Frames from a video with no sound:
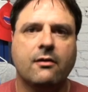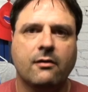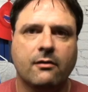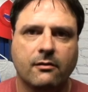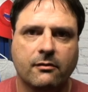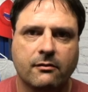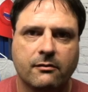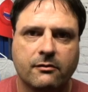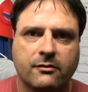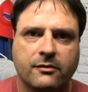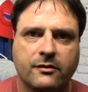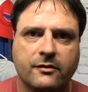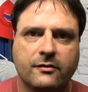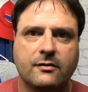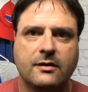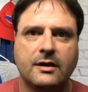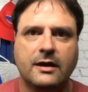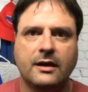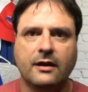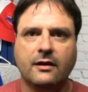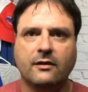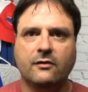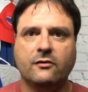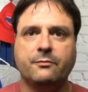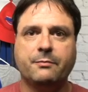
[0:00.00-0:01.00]
or just
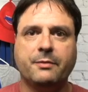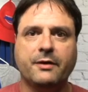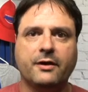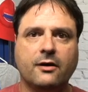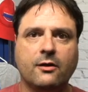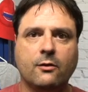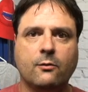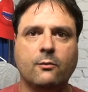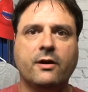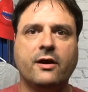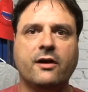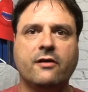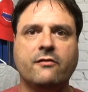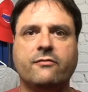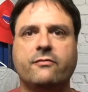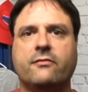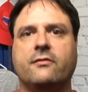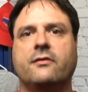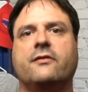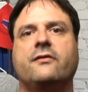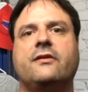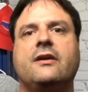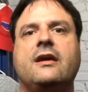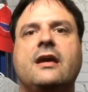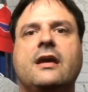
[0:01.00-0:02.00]
needing spirit wear for
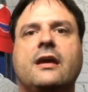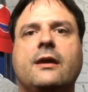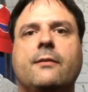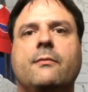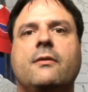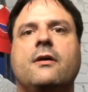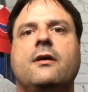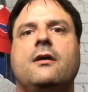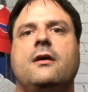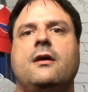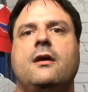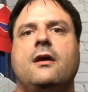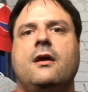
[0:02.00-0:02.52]
a team,